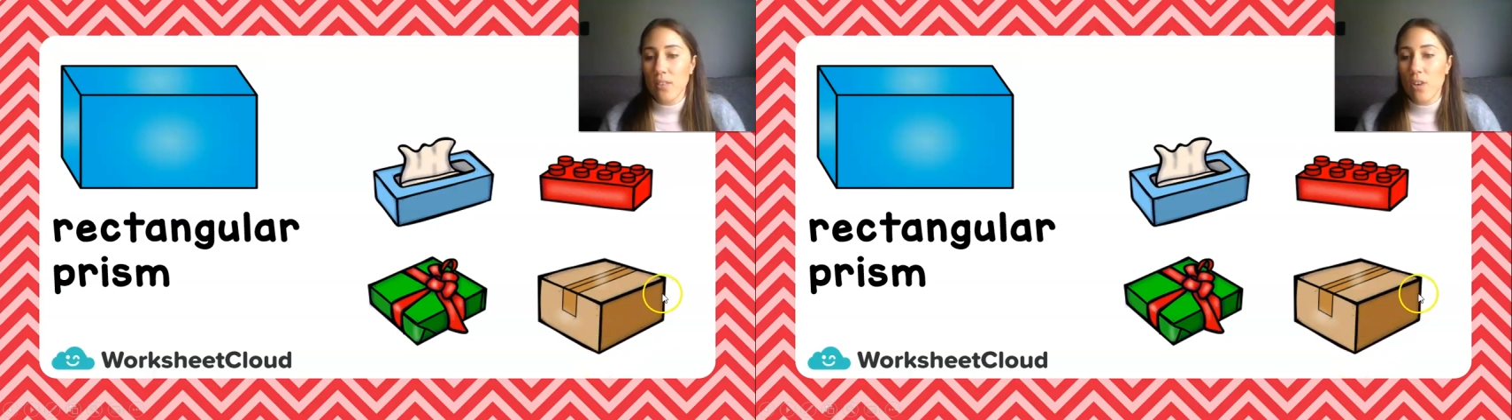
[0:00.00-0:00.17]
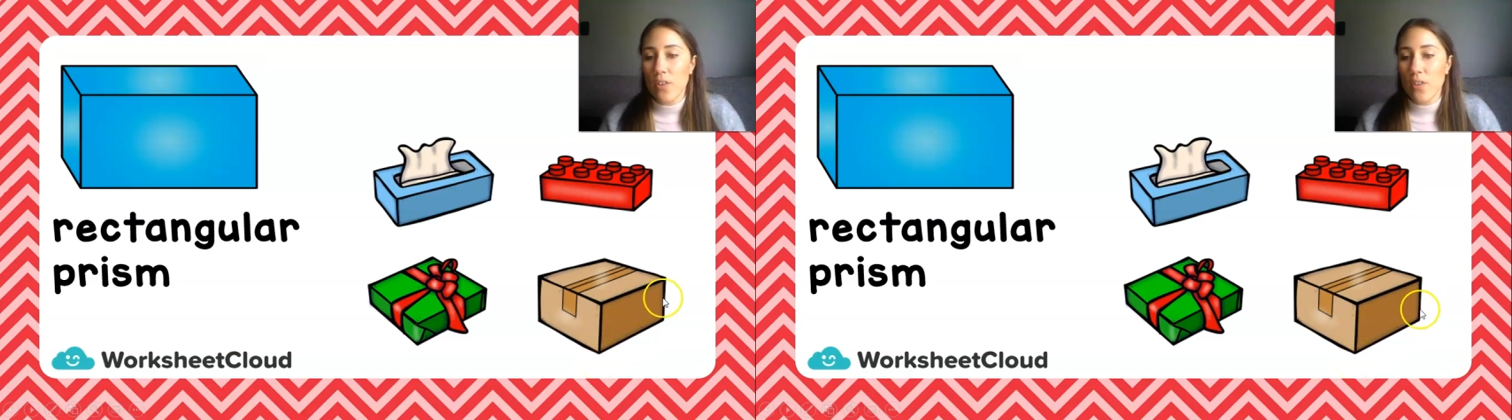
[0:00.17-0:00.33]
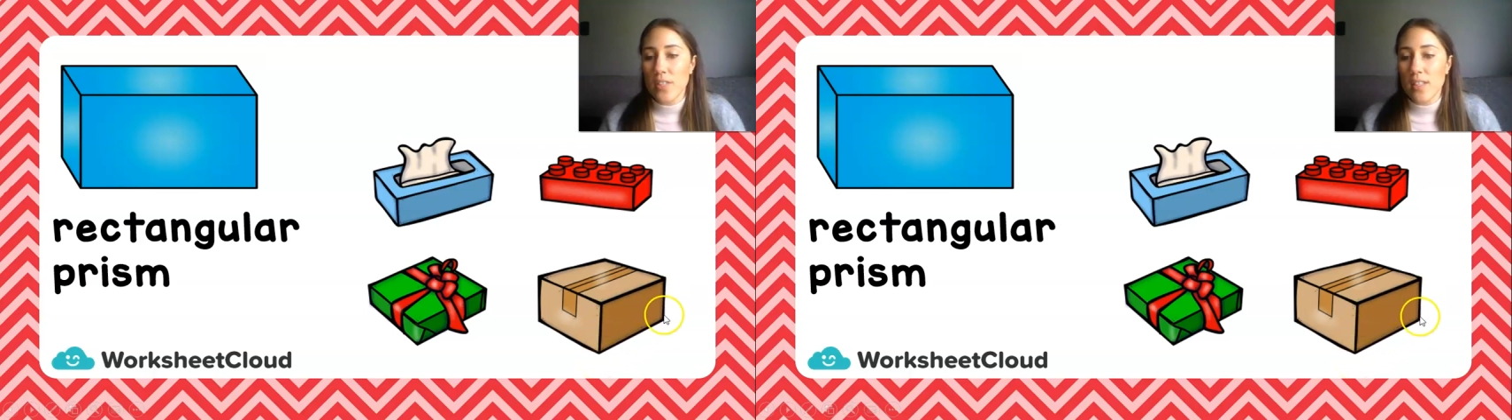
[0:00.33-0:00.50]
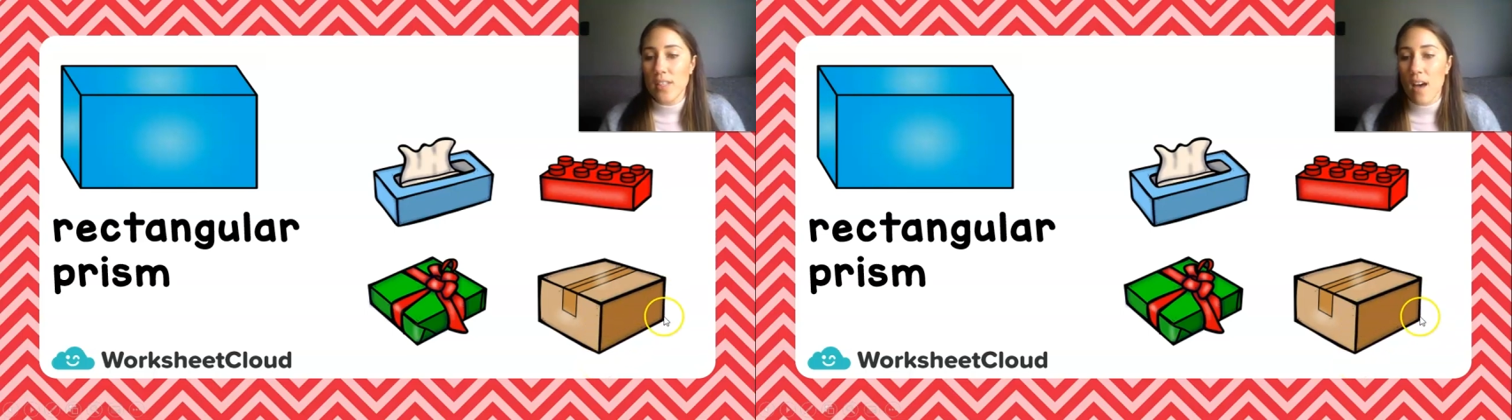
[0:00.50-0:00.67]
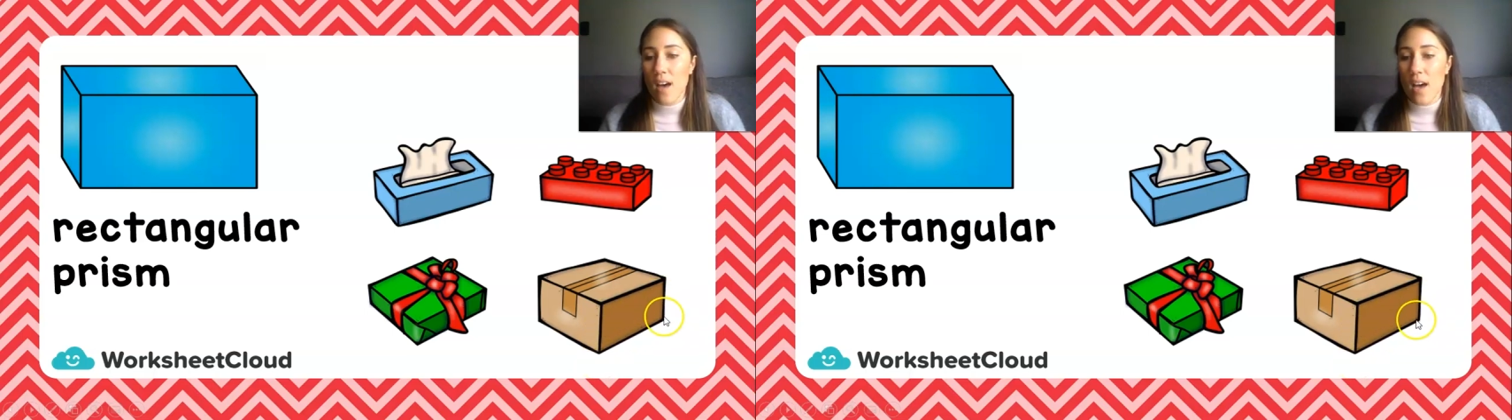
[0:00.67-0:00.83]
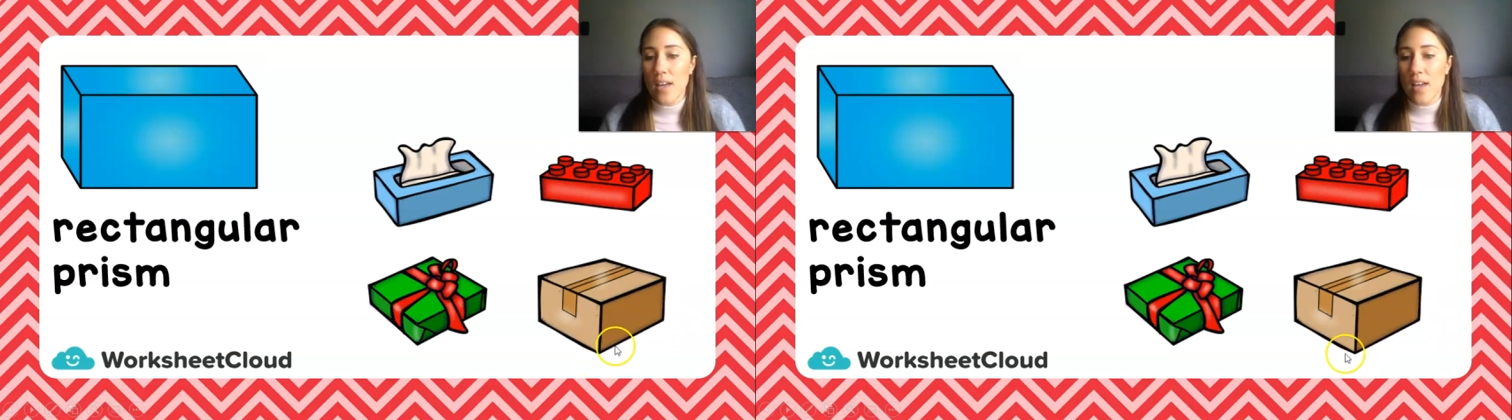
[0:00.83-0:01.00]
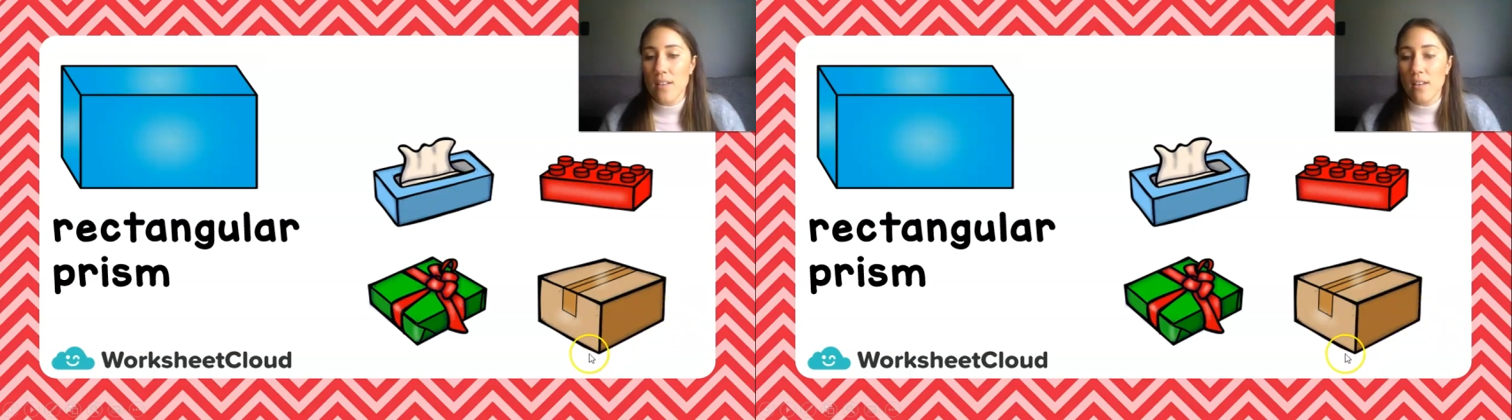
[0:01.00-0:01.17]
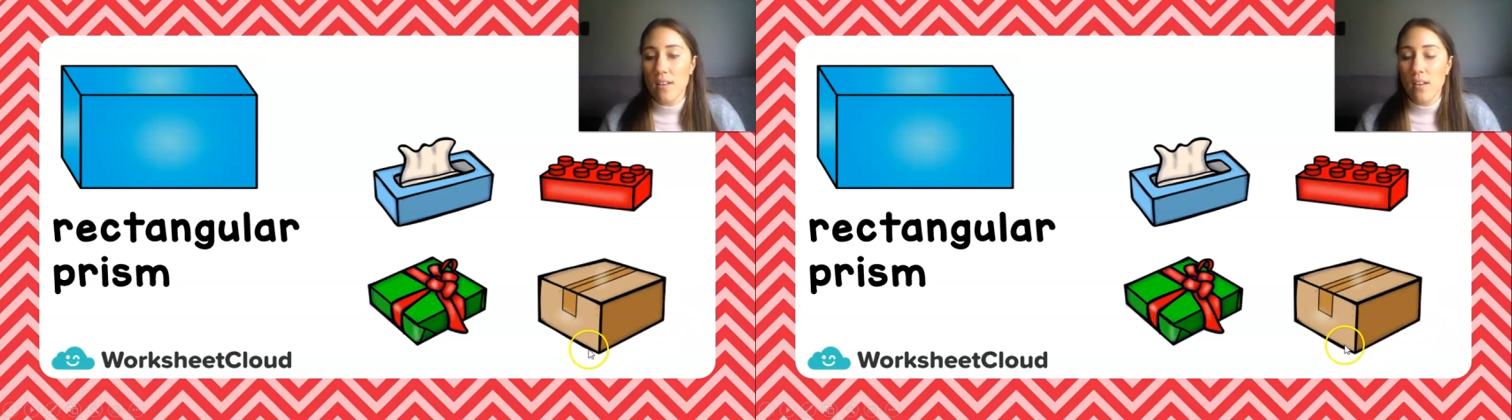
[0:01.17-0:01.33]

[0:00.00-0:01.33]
on the side,